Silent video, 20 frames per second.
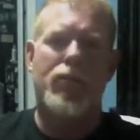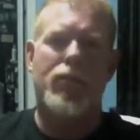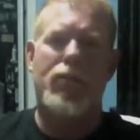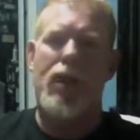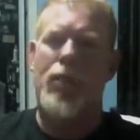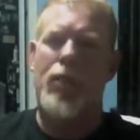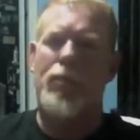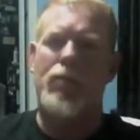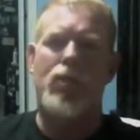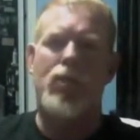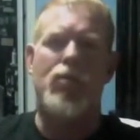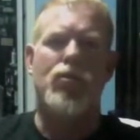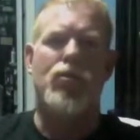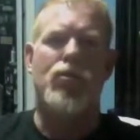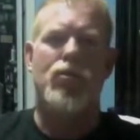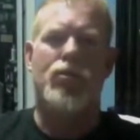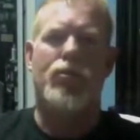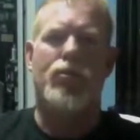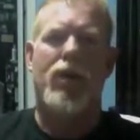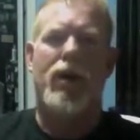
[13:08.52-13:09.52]

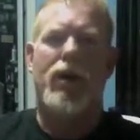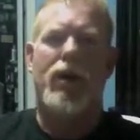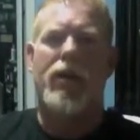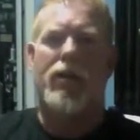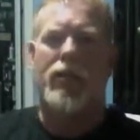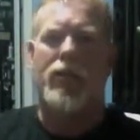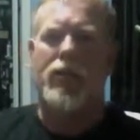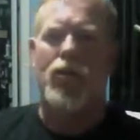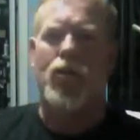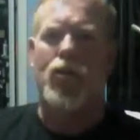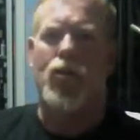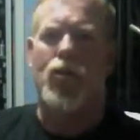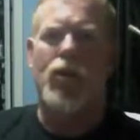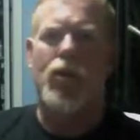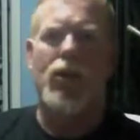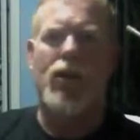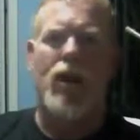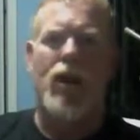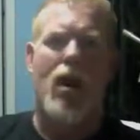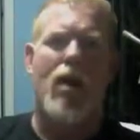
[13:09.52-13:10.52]
abused by a
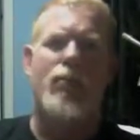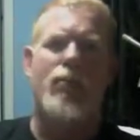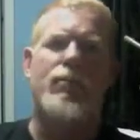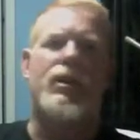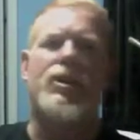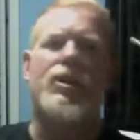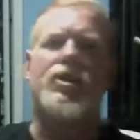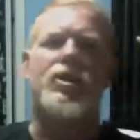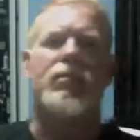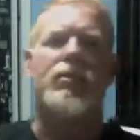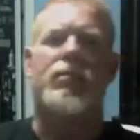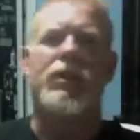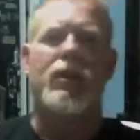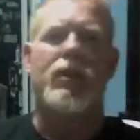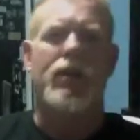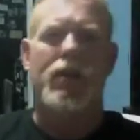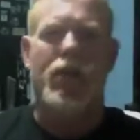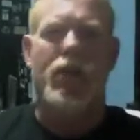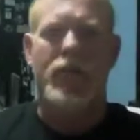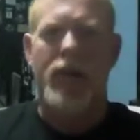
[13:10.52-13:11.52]
gorilla on
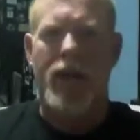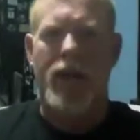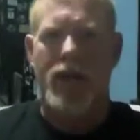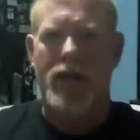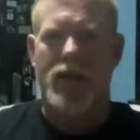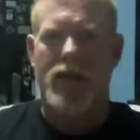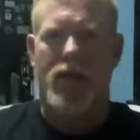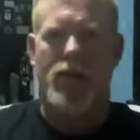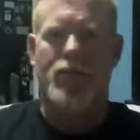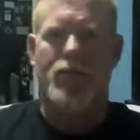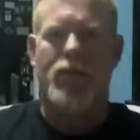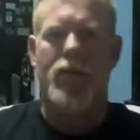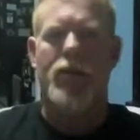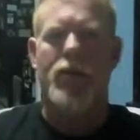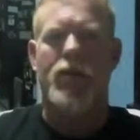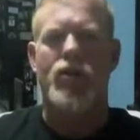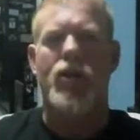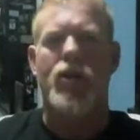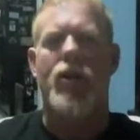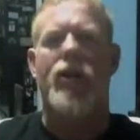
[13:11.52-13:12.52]
PCP. I mean, that's pretty
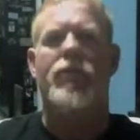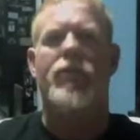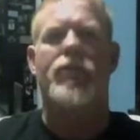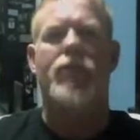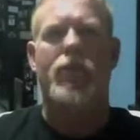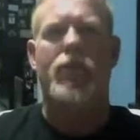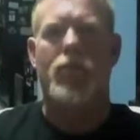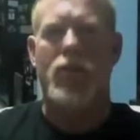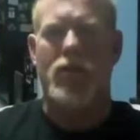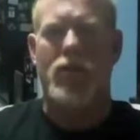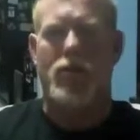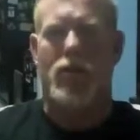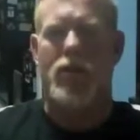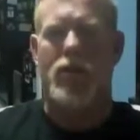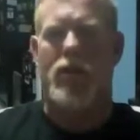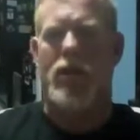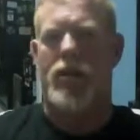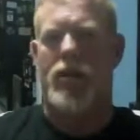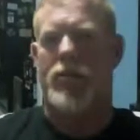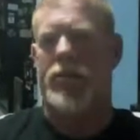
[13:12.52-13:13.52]
much how I feel most of the
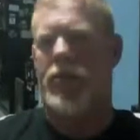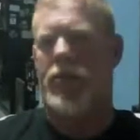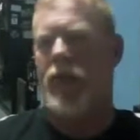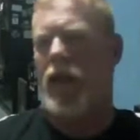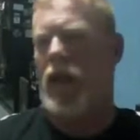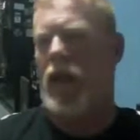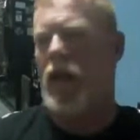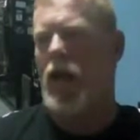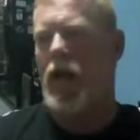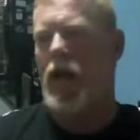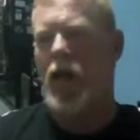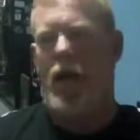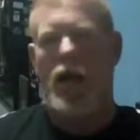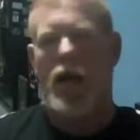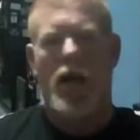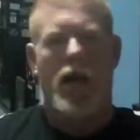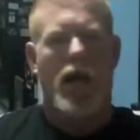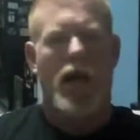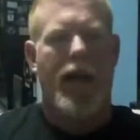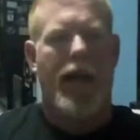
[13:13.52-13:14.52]
time.
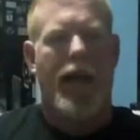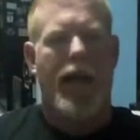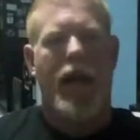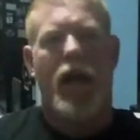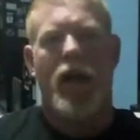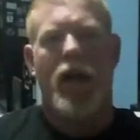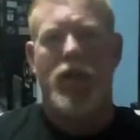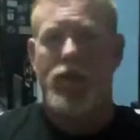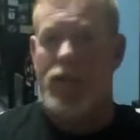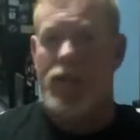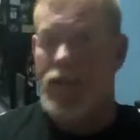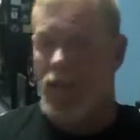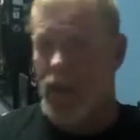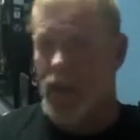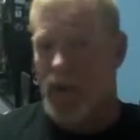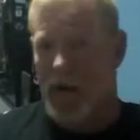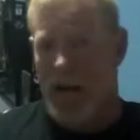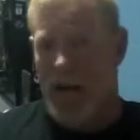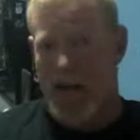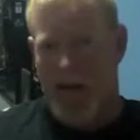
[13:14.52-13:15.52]

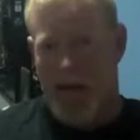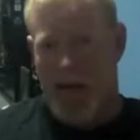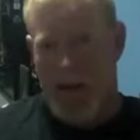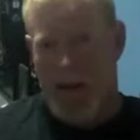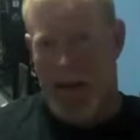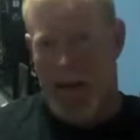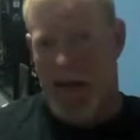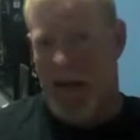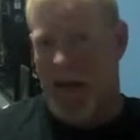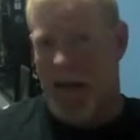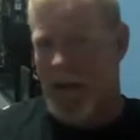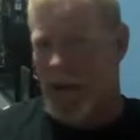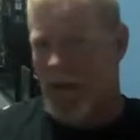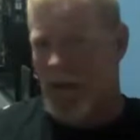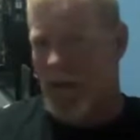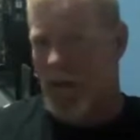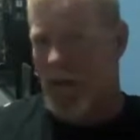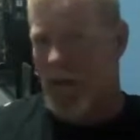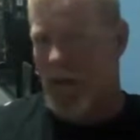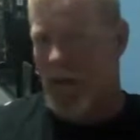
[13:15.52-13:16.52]
Until I started taking the
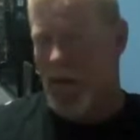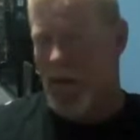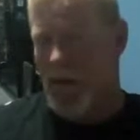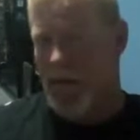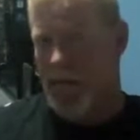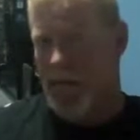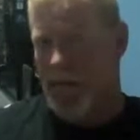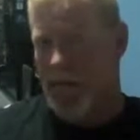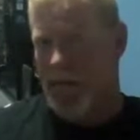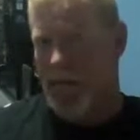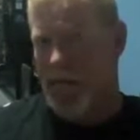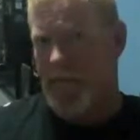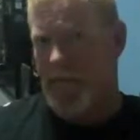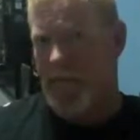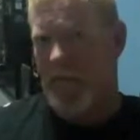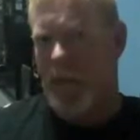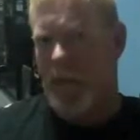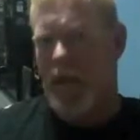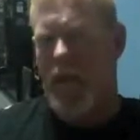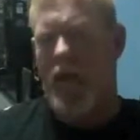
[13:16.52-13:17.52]
Cymbalta.
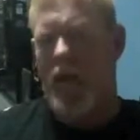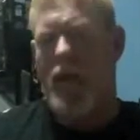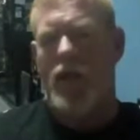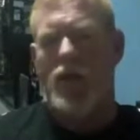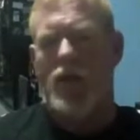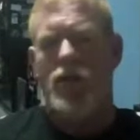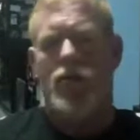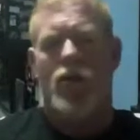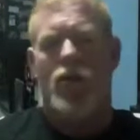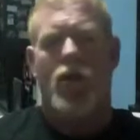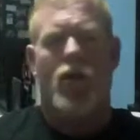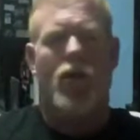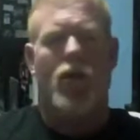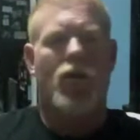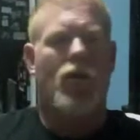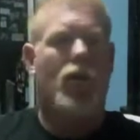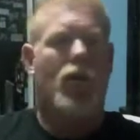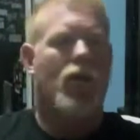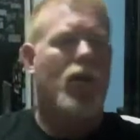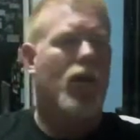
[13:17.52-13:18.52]

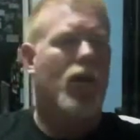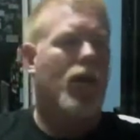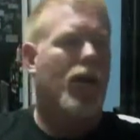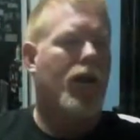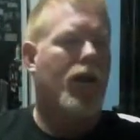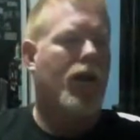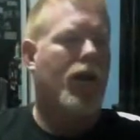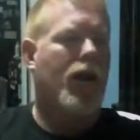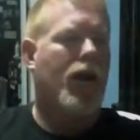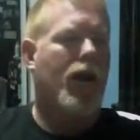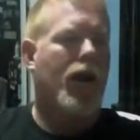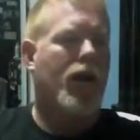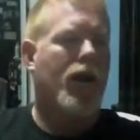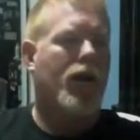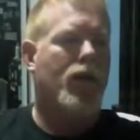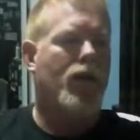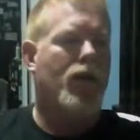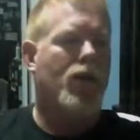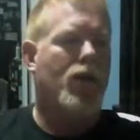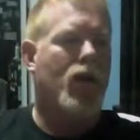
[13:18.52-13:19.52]
So,
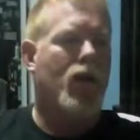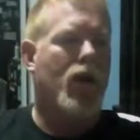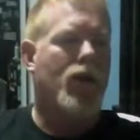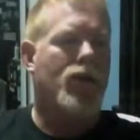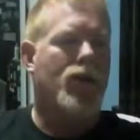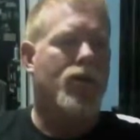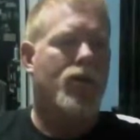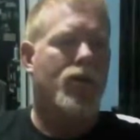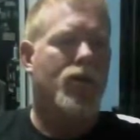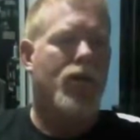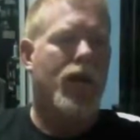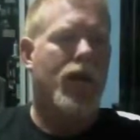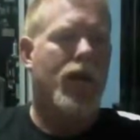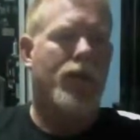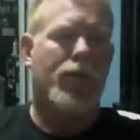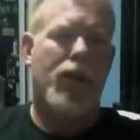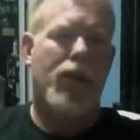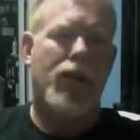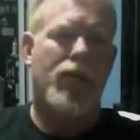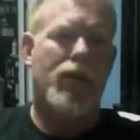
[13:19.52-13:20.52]
do I still take
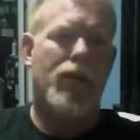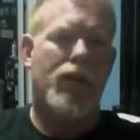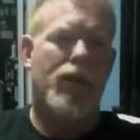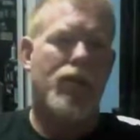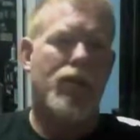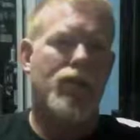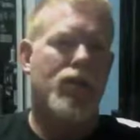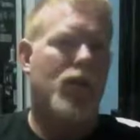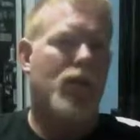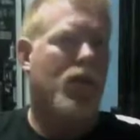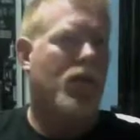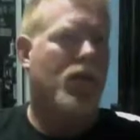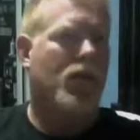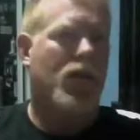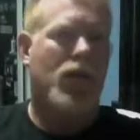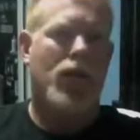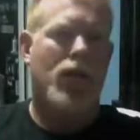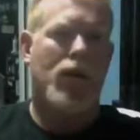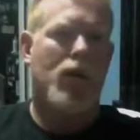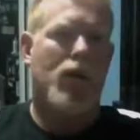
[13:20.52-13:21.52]
pain meds?
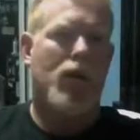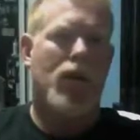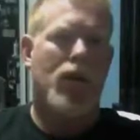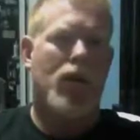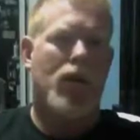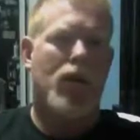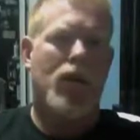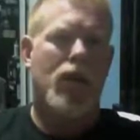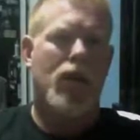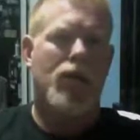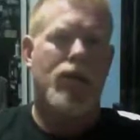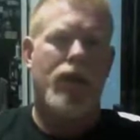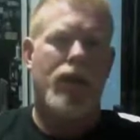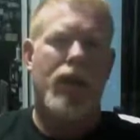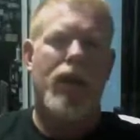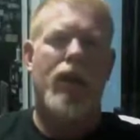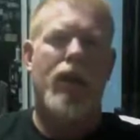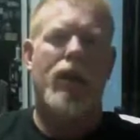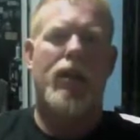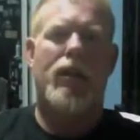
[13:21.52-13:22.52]

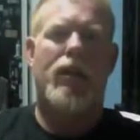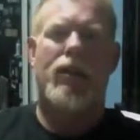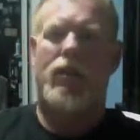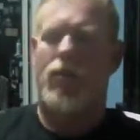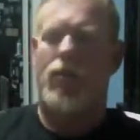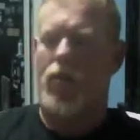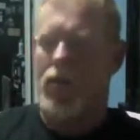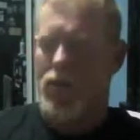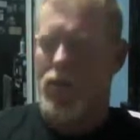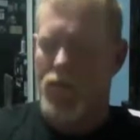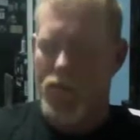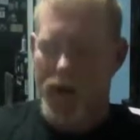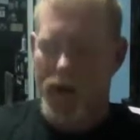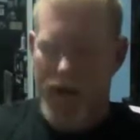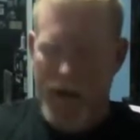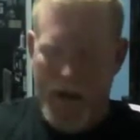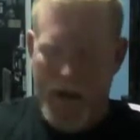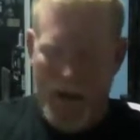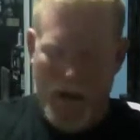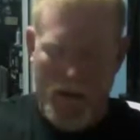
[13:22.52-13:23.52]
Today, right
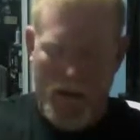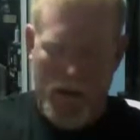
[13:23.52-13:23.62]
now